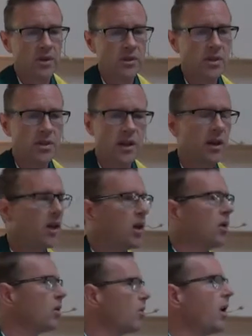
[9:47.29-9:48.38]
she said,
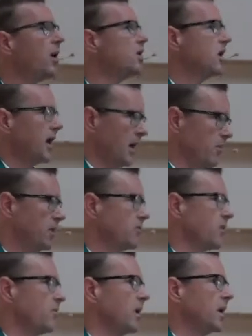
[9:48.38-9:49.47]
look, why don't you come in
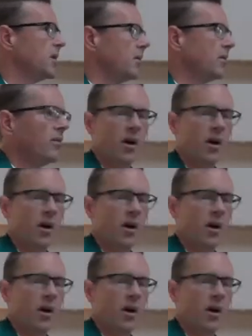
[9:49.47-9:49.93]
for a meal?